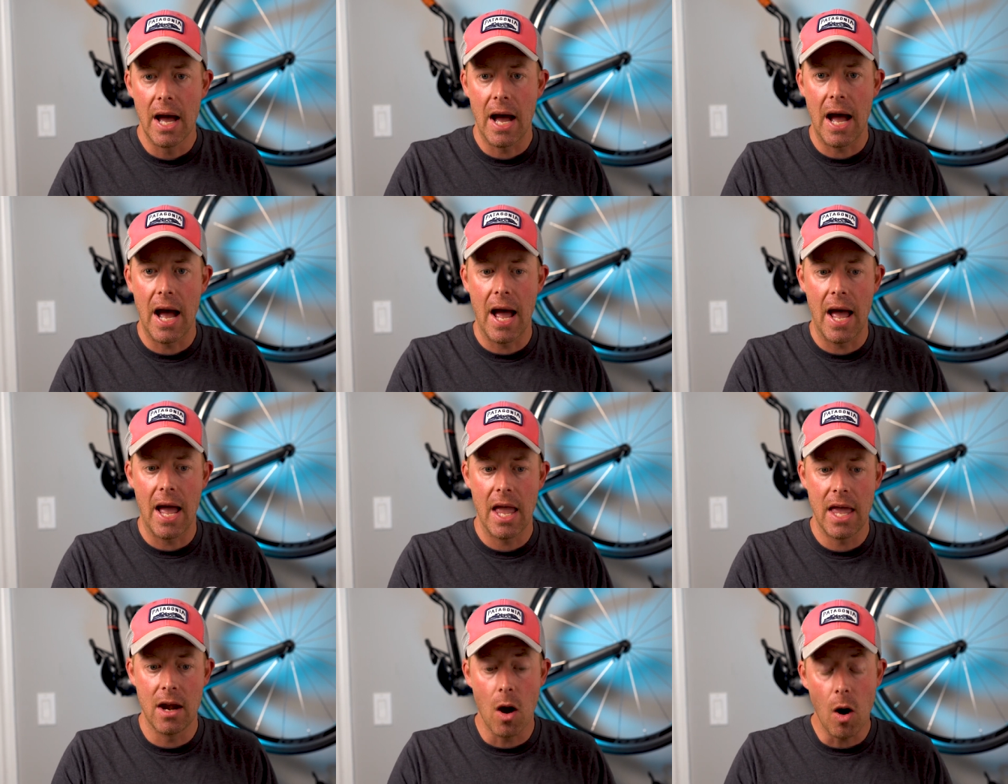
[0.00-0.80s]

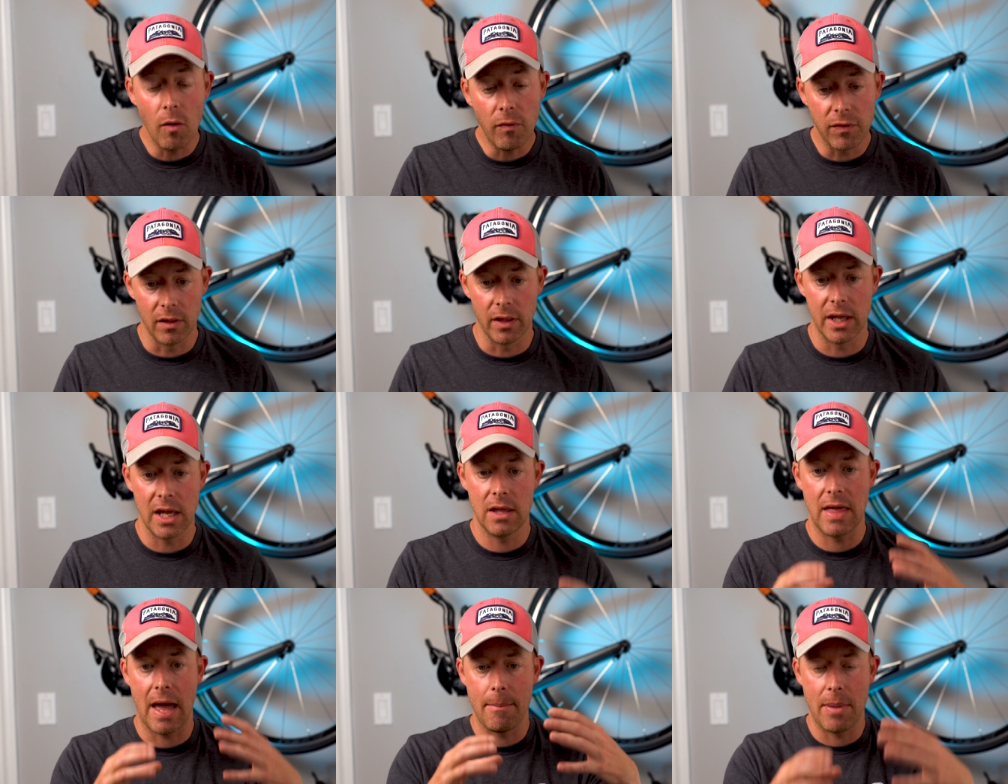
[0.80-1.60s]
Uh, and
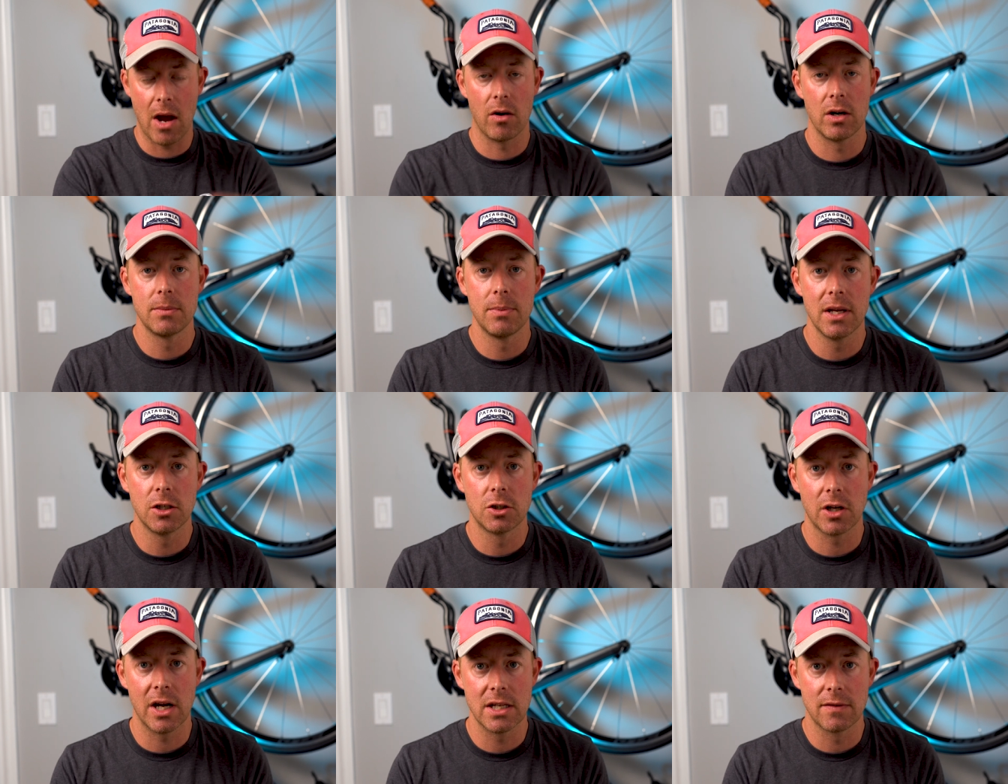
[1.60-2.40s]
hopefully that power is being
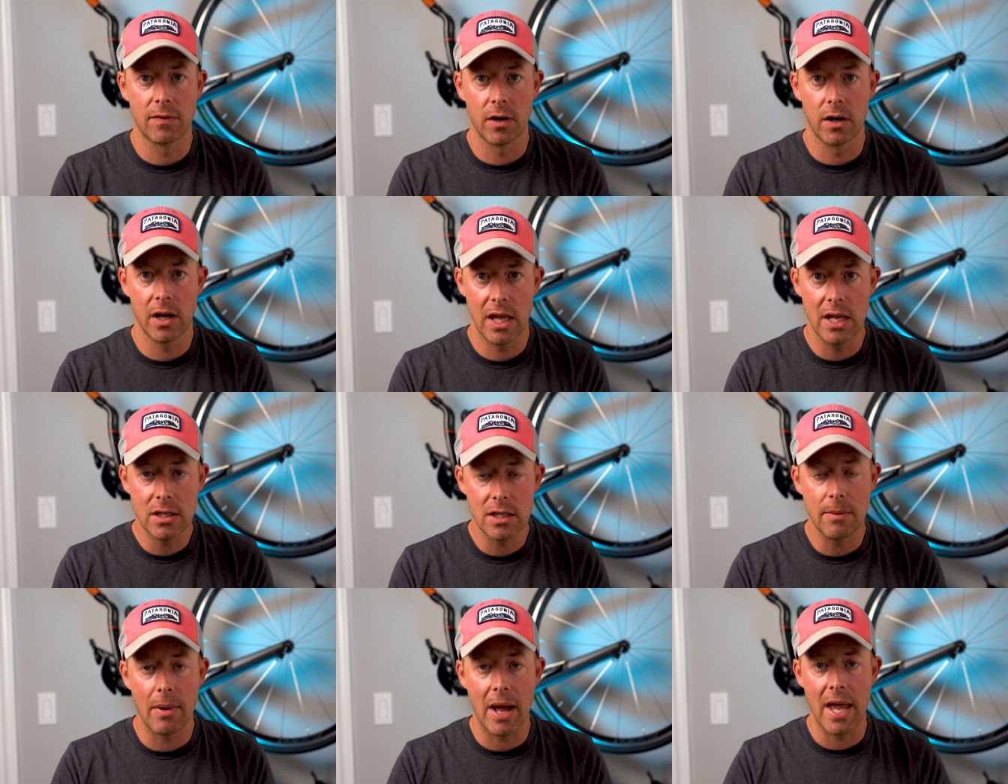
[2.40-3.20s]
transferred
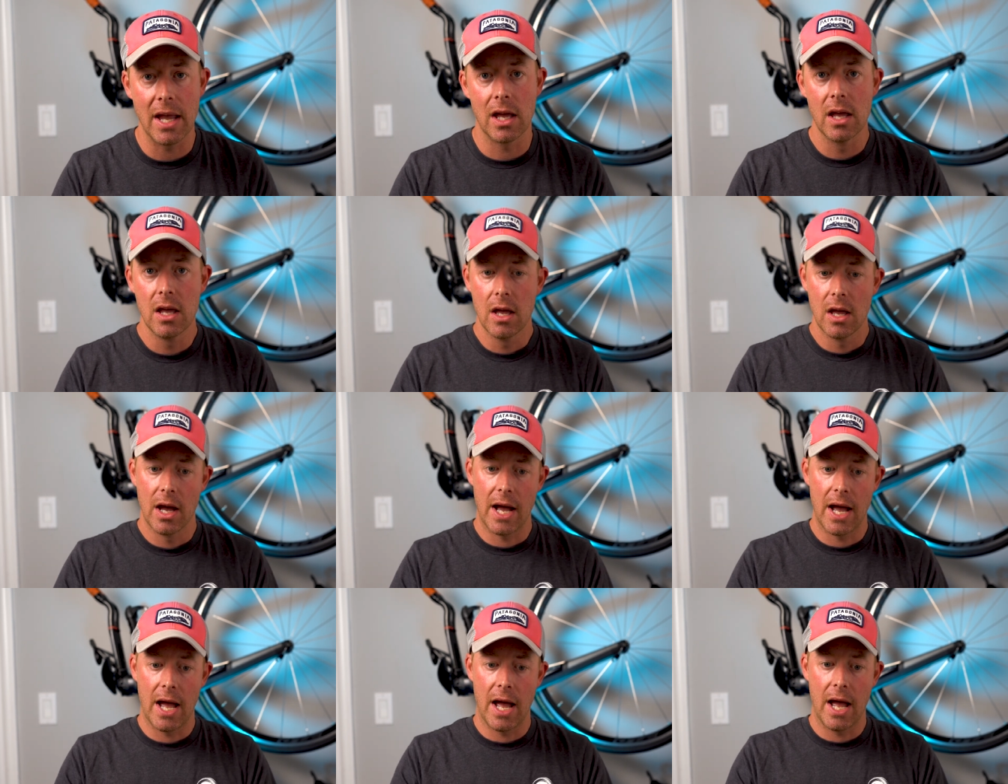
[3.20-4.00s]
into the bike
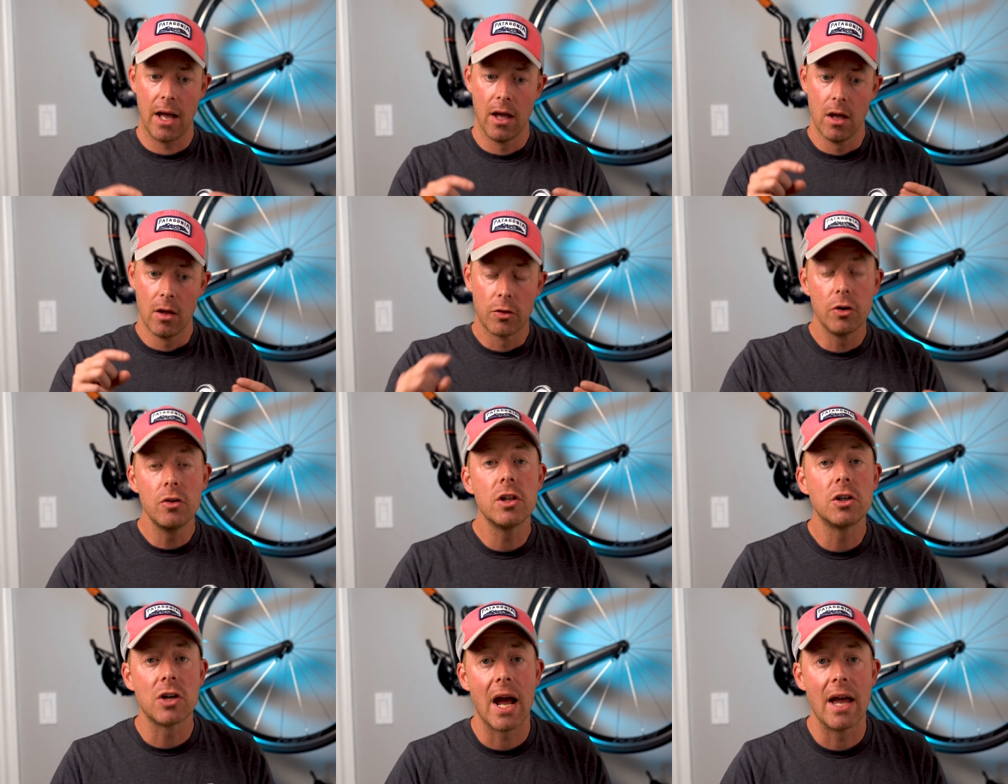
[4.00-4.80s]
uh,
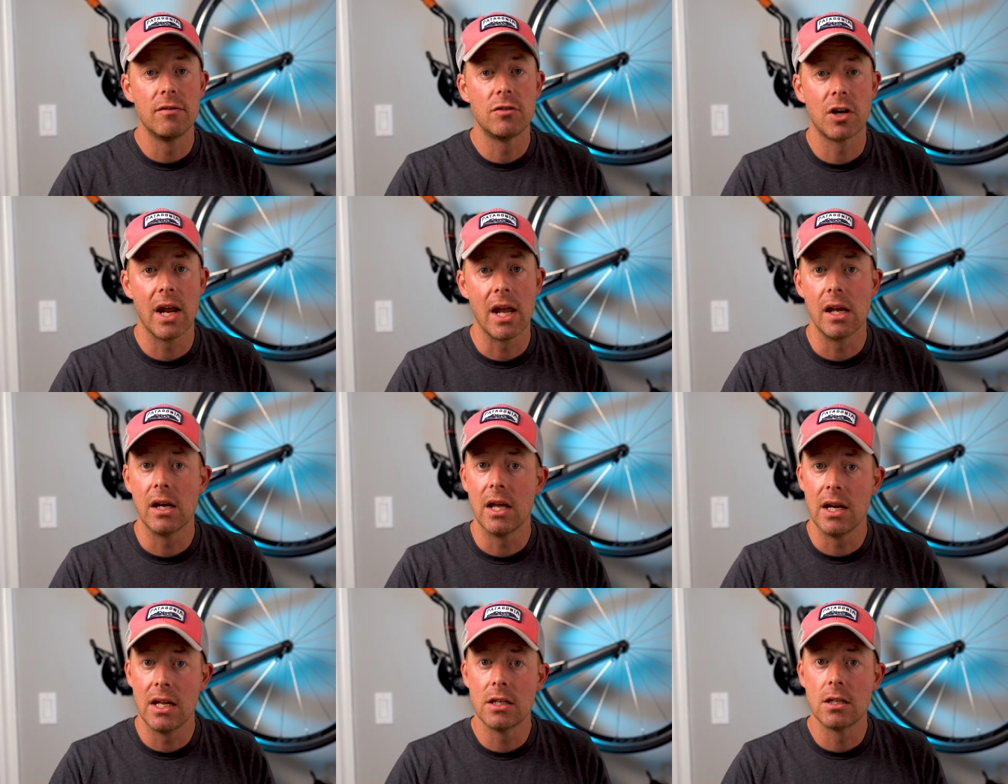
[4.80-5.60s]
through the drivetrain
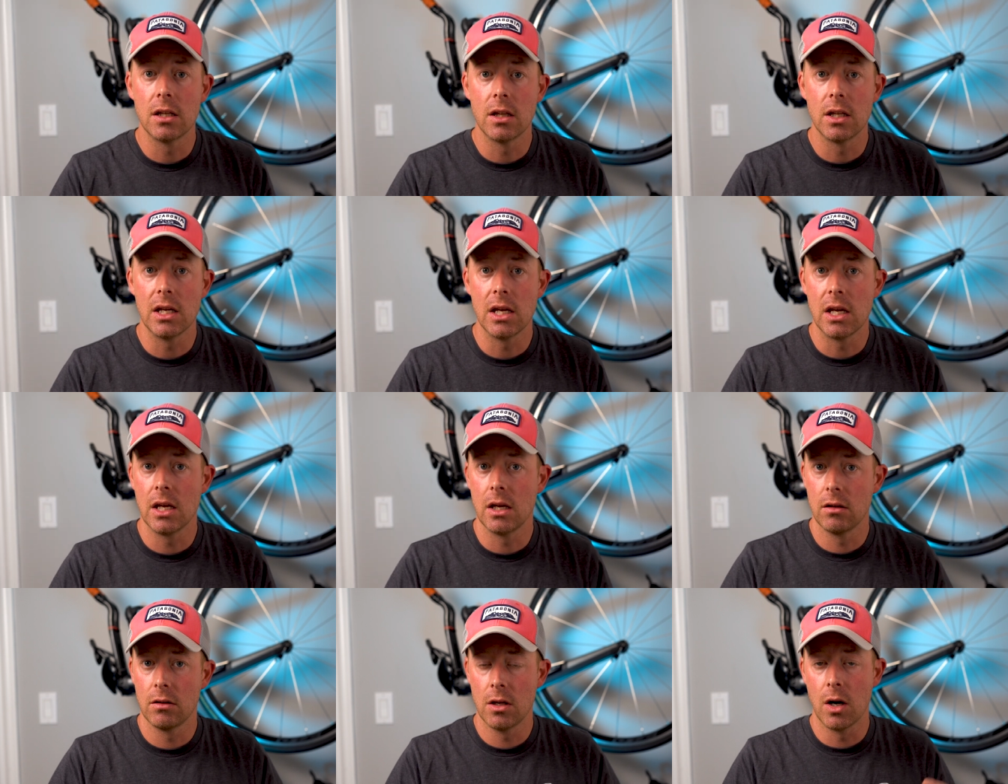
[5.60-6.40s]
and into
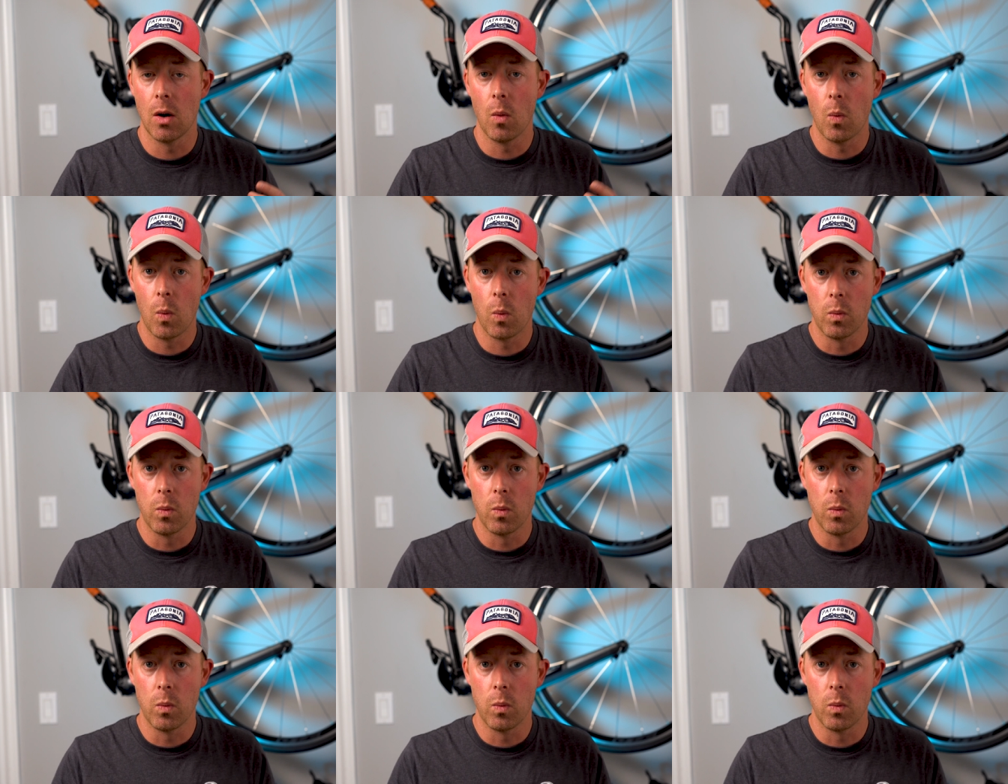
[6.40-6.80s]
the you know